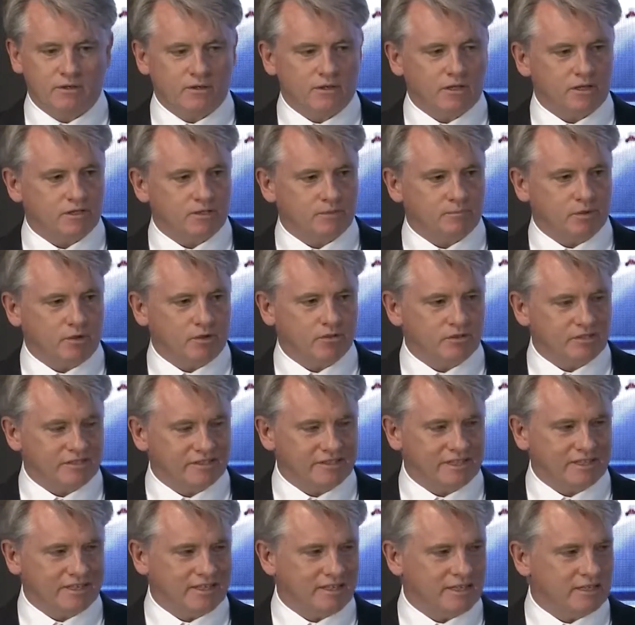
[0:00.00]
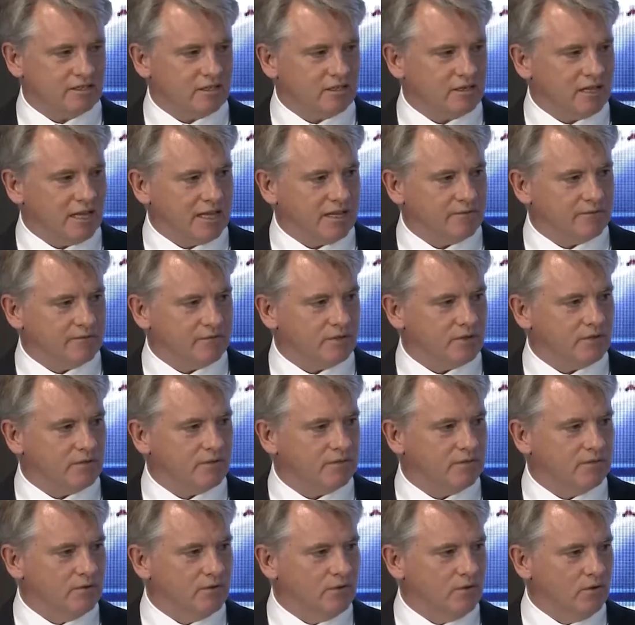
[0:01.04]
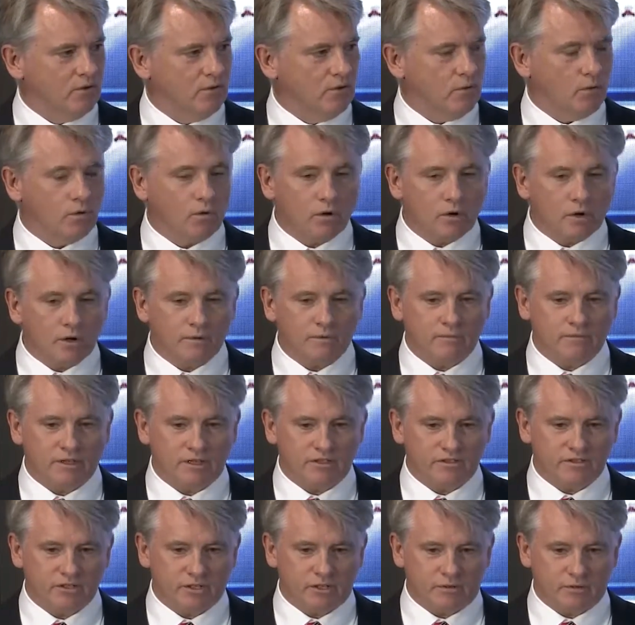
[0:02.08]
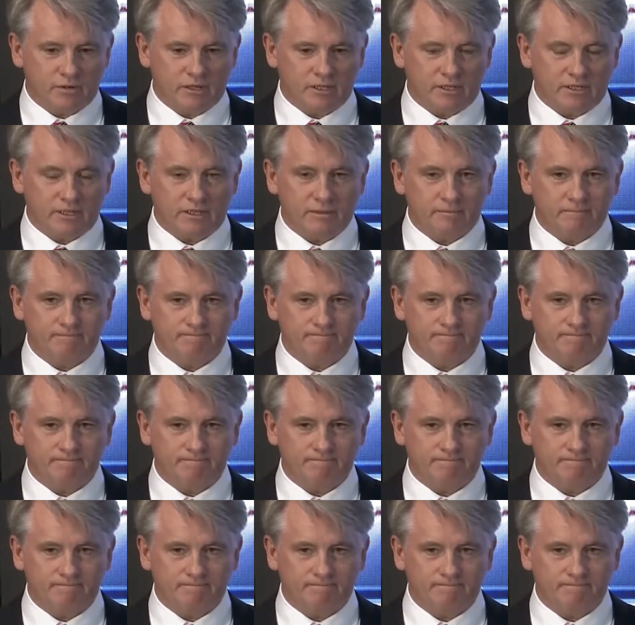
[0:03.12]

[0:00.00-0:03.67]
as opposed to sending it to landfill or incinerating it.